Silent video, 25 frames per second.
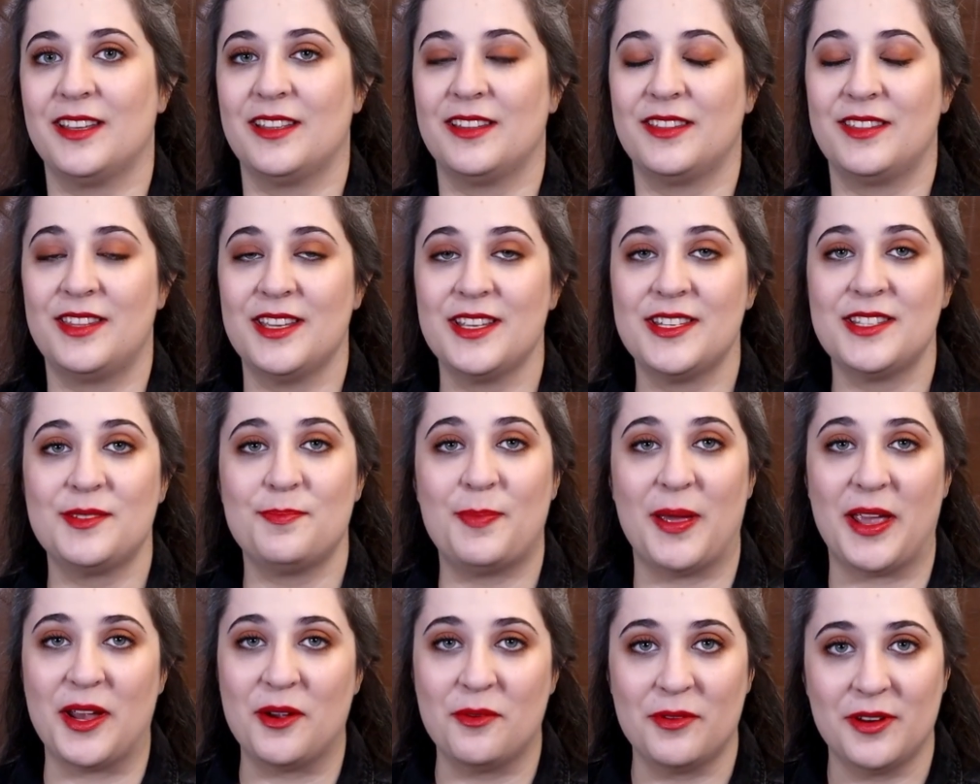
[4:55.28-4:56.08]
This
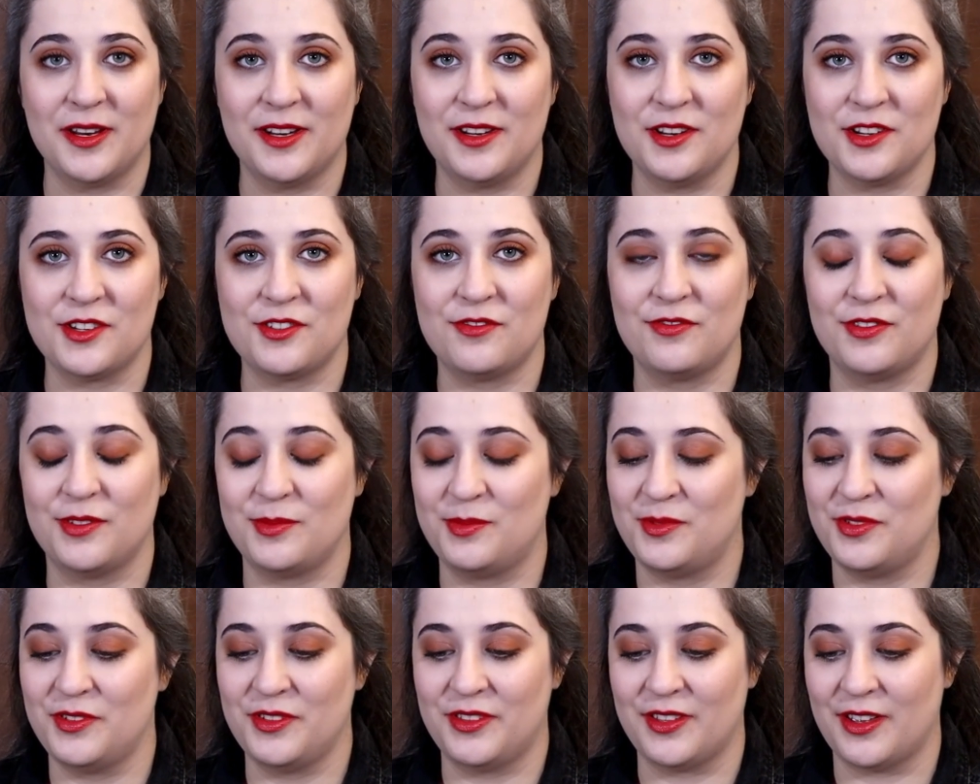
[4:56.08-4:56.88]
Penguin edition from
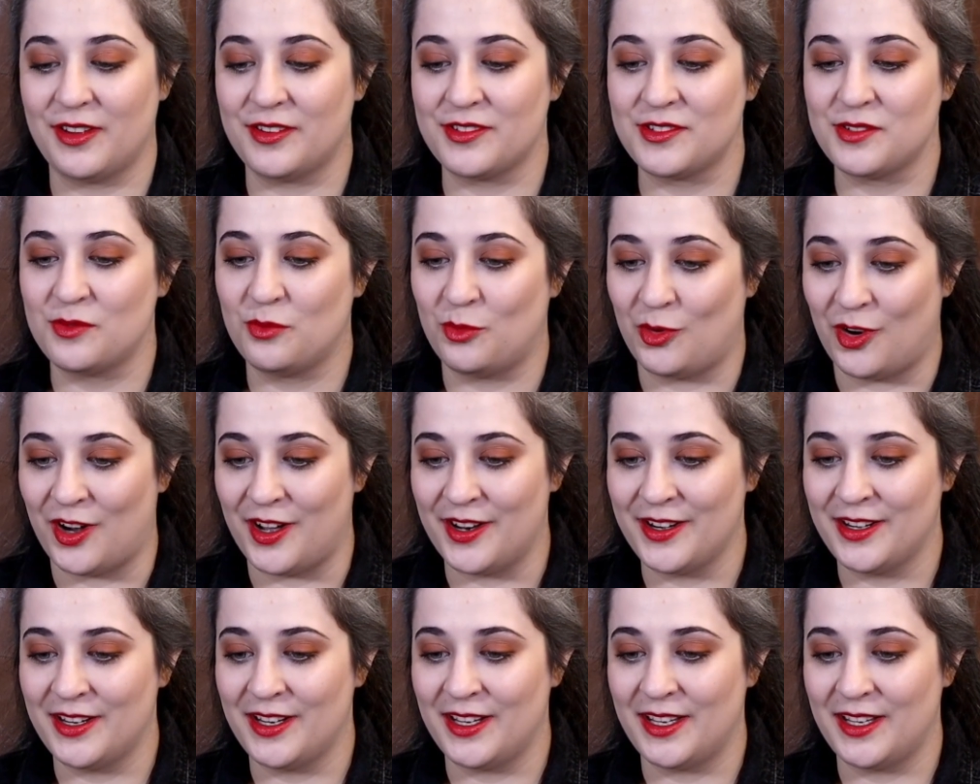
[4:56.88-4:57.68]

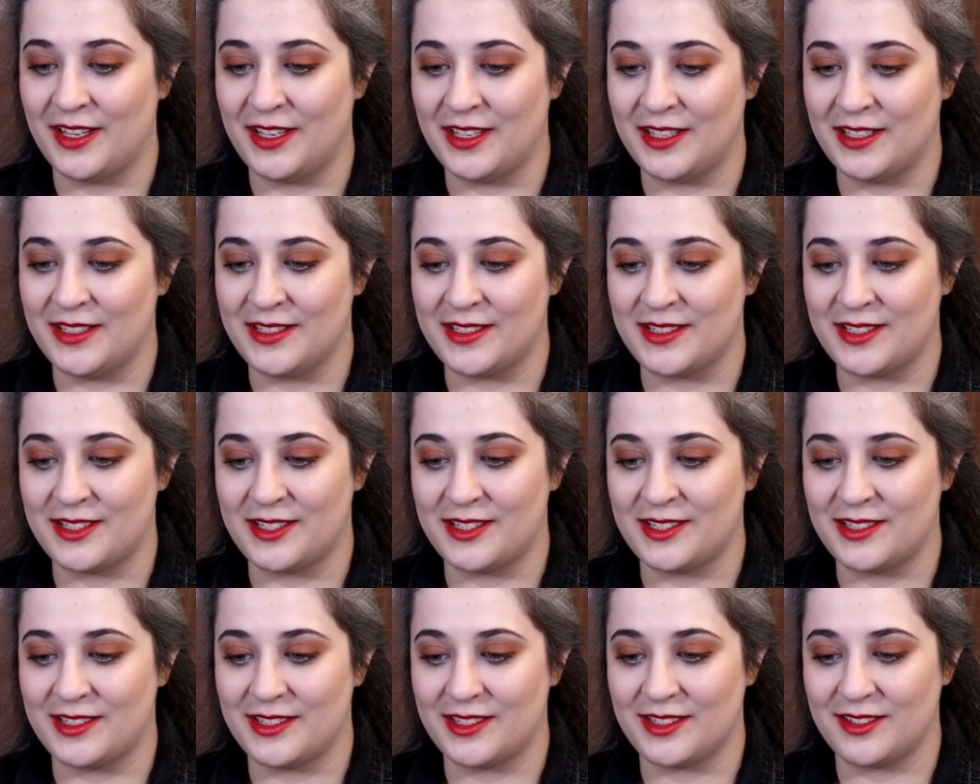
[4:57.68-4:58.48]
2001 is
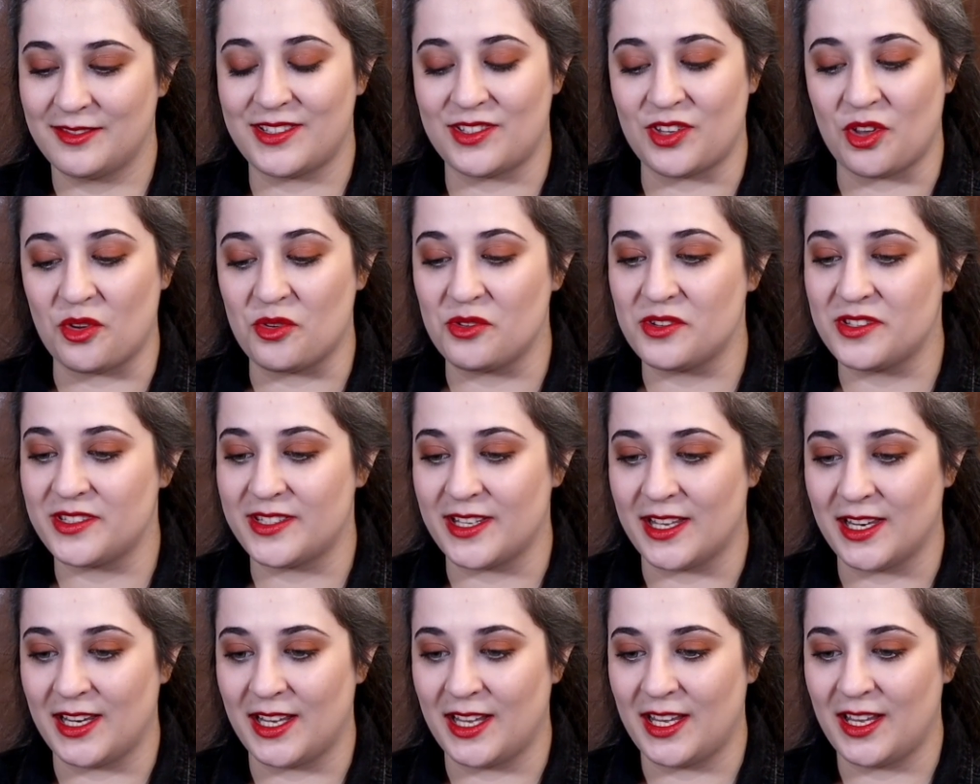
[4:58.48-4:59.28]
so
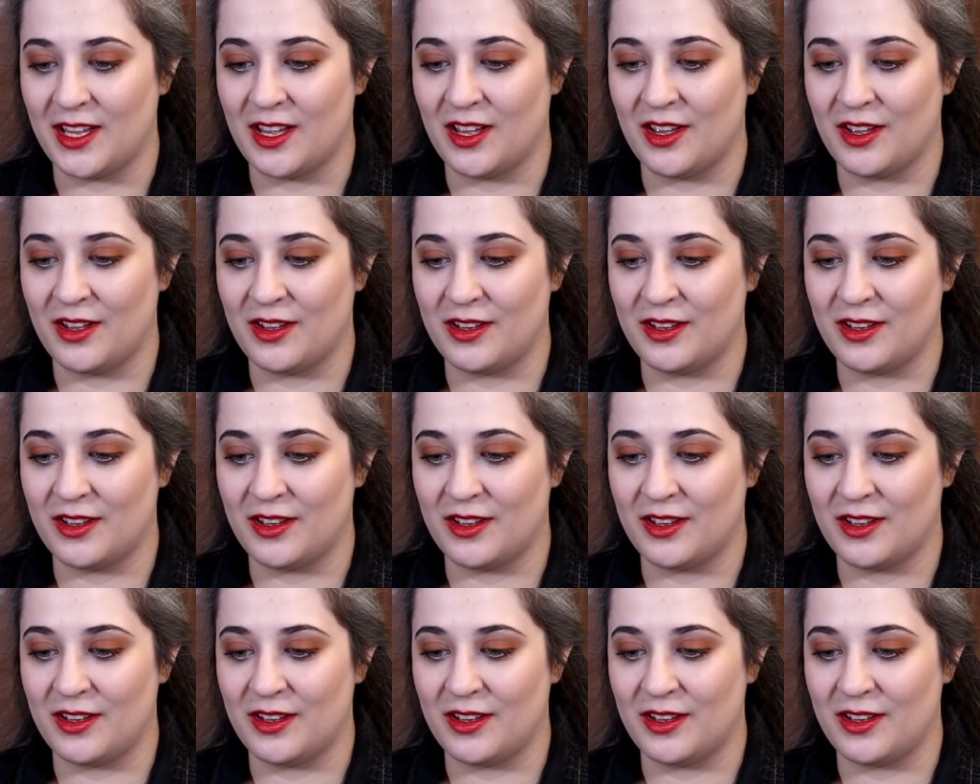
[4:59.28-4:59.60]
silly.